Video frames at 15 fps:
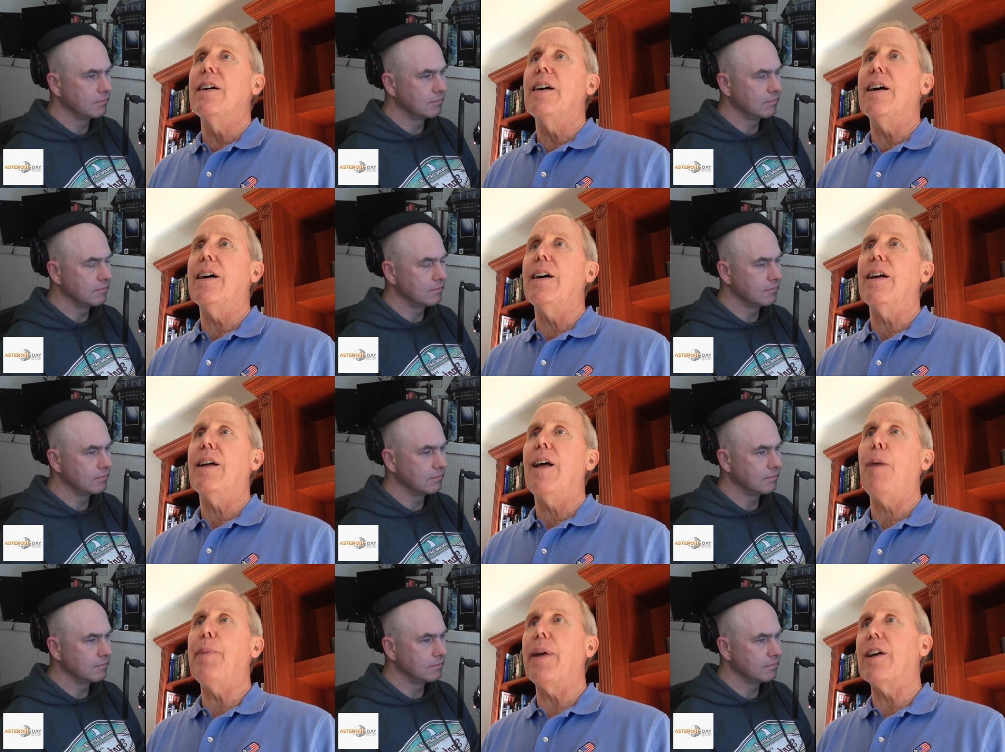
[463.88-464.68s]
Speaker 1: Uh,
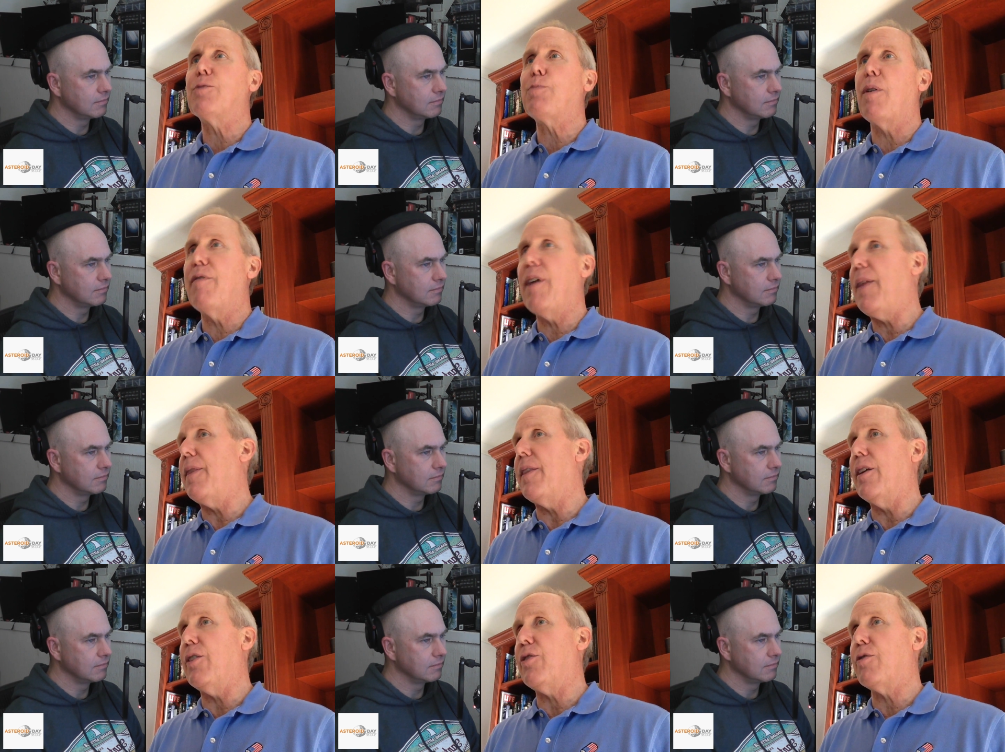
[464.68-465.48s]
helping us
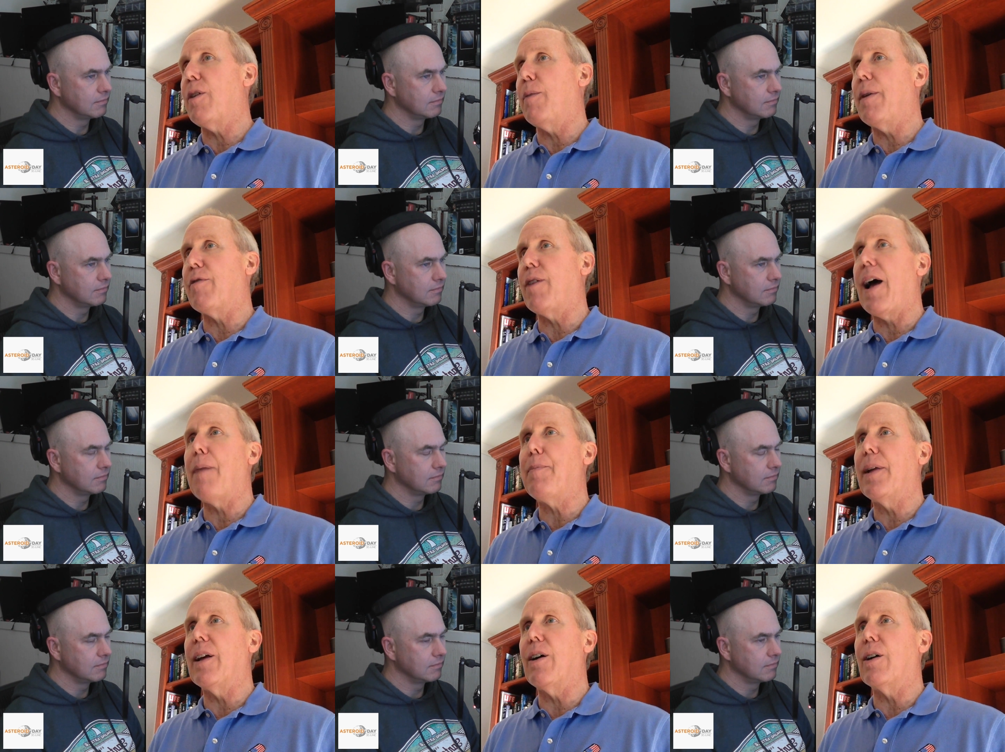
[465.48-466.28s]
prevent this from ever
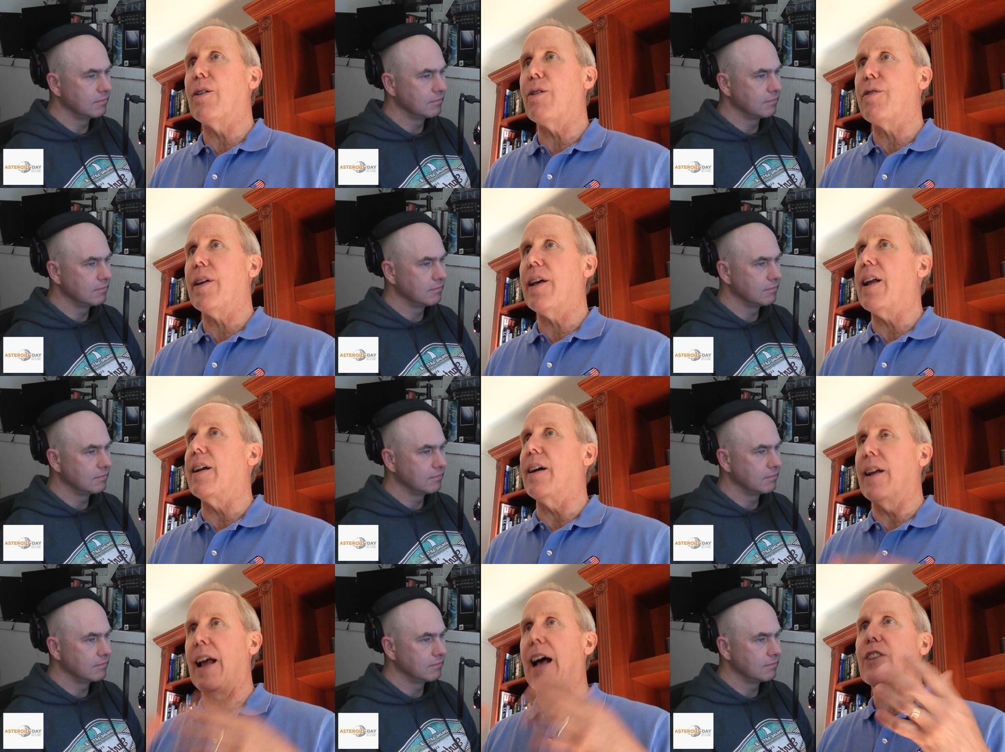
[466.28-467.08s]
happening on Earth
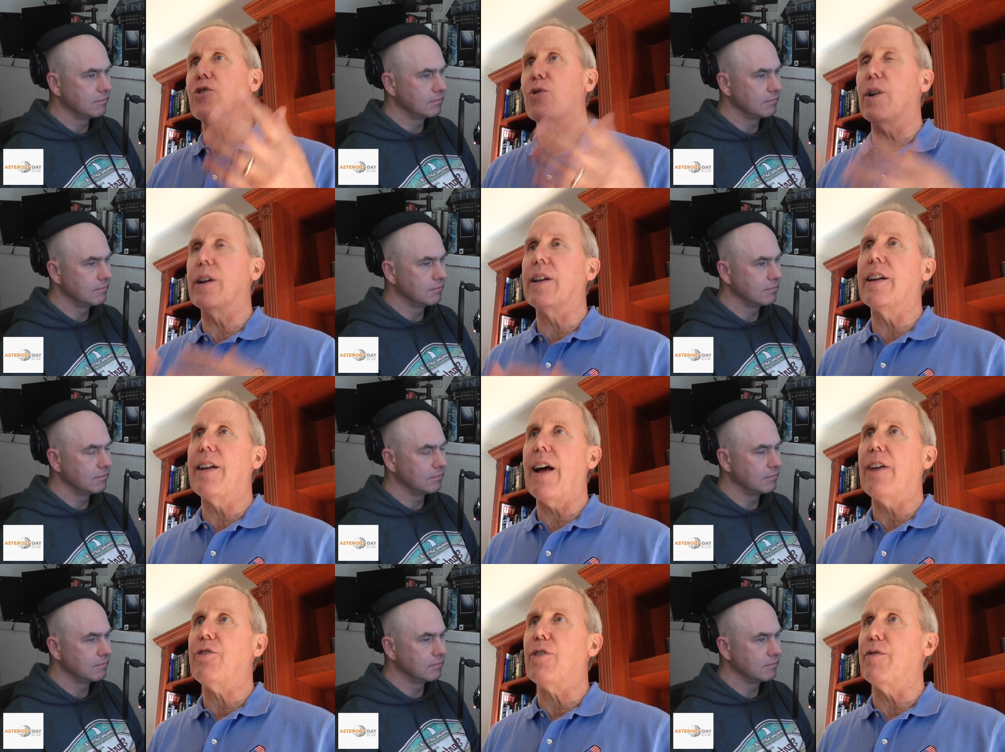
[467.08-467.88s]
again, an asteroid
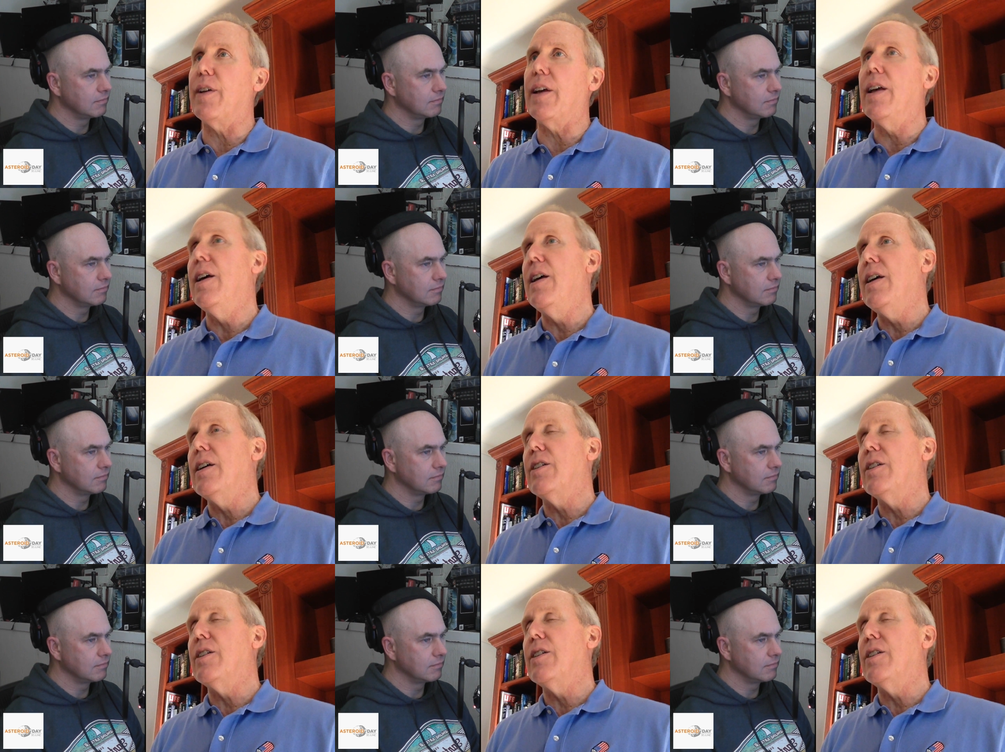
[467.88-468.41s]
catastrophe.